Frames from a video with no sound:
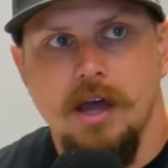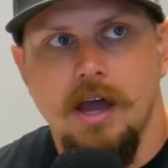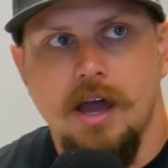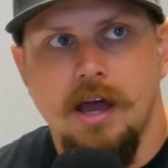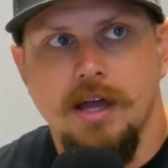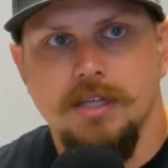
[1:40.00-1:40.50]

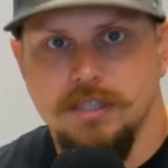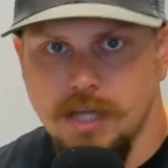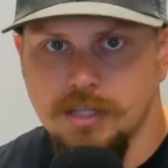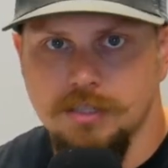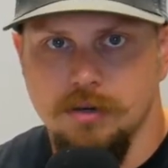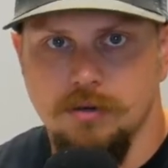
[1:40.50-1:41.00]
it's
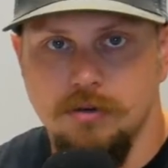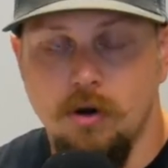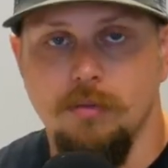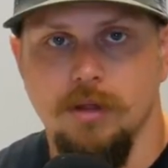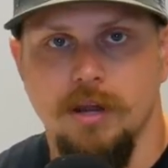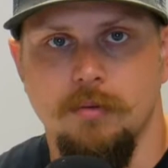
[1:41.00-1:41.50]
not so
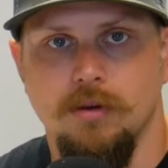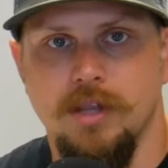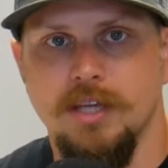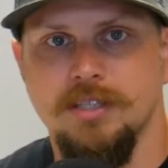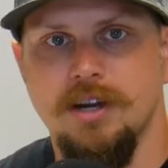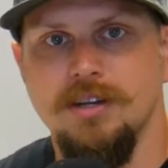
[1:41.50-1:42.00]
normal anymore.
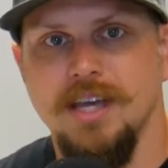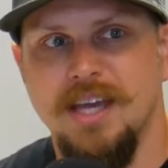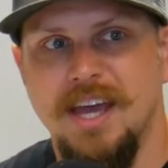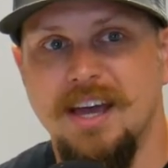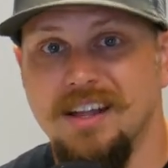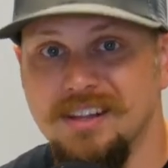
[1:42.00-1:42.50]
They start to
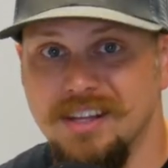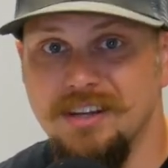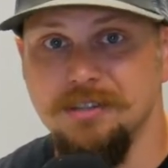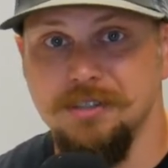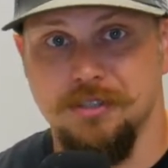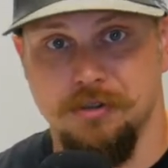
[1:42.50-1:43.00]
get a
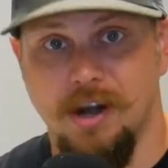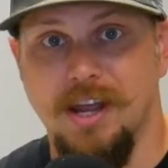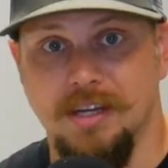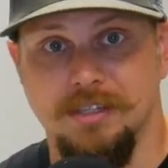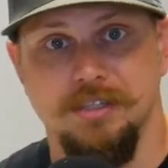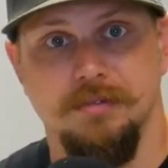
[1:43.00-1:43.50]
little
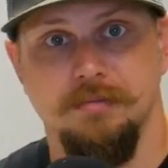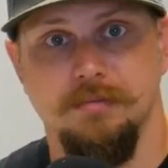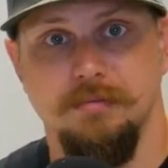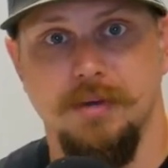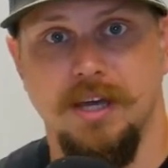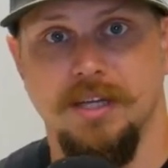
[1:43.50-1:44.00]
strange
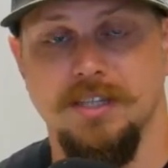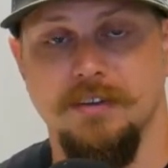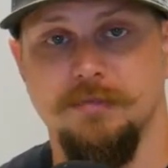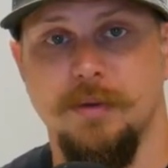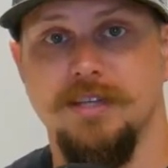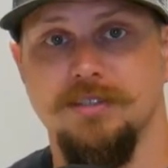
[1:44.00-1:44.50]
because they
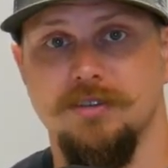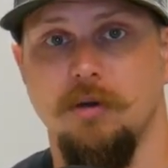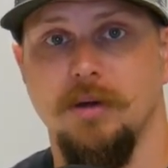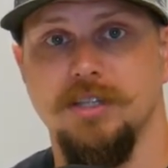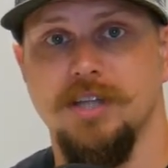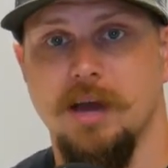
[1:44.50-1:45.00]
spent so
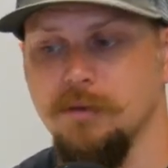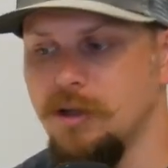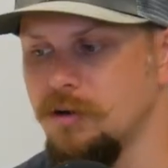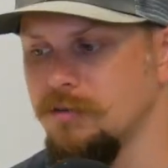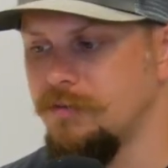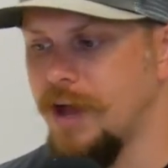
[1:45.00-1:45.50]
much time
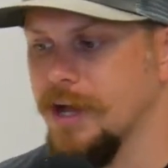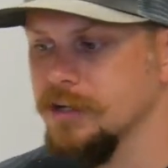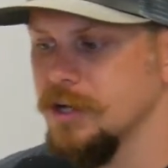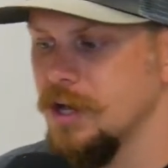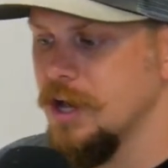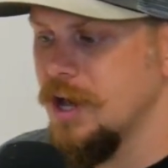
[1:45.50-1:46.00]
alone. In fact,
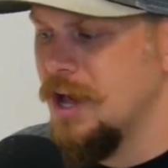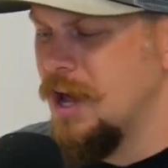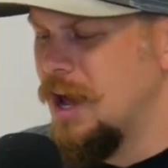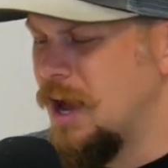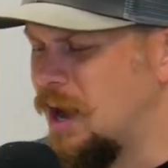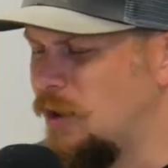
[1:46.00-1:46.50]

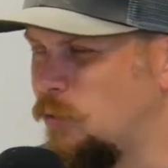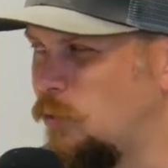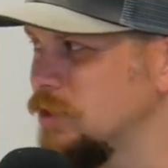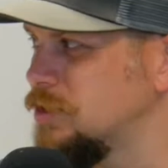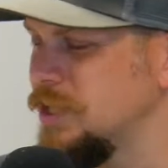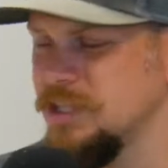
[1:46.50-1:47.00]

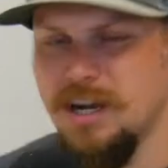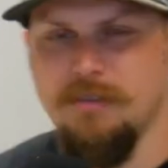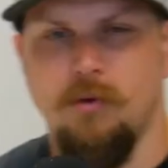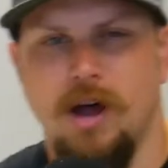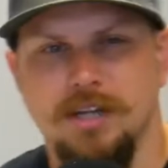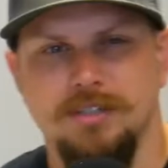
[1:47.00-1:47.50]
one season
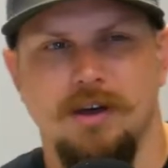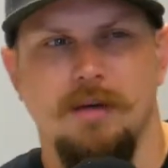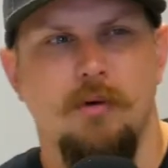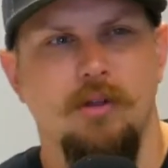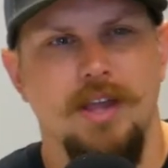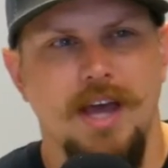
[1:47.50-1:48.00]
I've watched, so
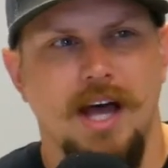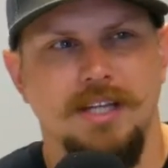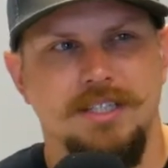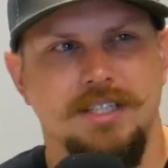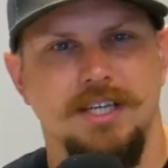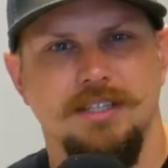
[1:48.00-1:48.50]
I'm only on
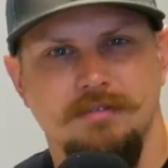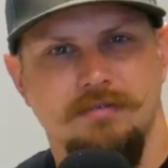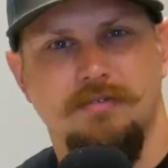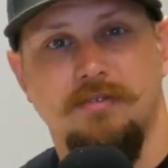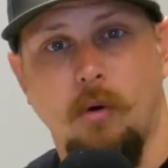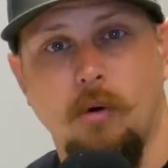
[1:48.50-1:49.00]
season
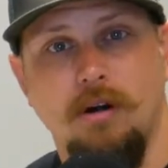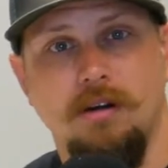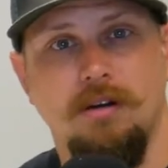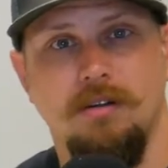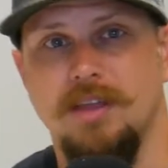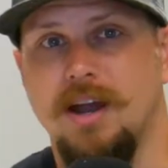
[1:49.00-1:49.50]

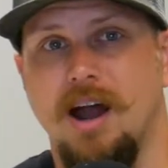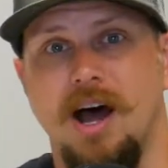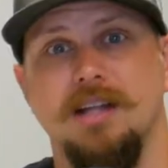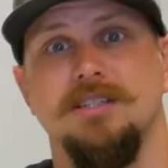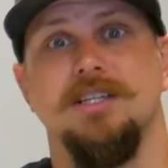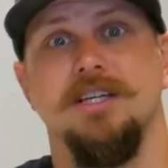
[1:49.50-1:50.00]
4. They're
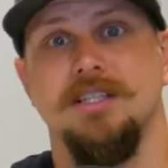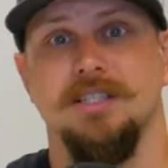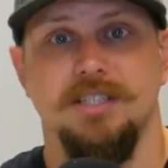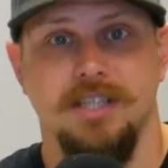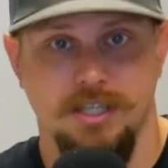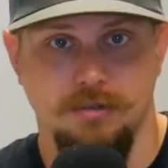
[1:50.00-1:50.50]
on season
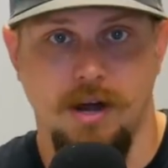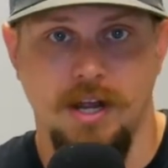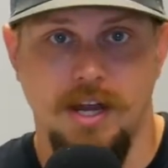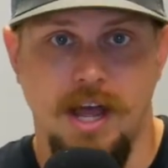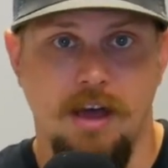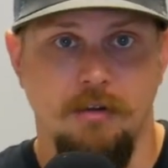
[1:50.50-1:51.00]
6 right
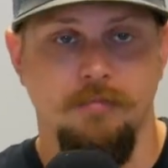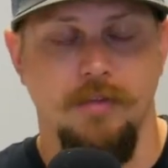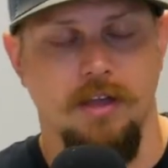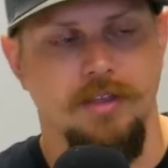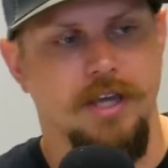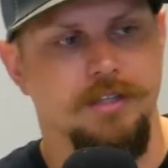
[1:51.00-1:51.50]
now
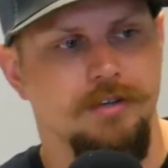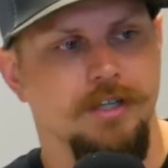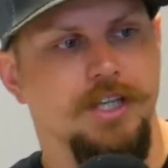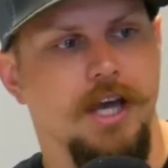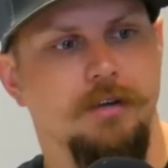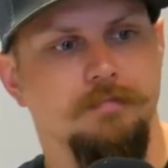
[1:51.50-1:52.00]
on the History
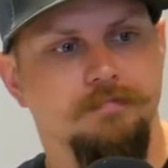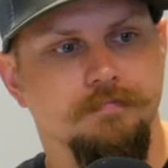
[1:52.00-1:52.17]
Channel.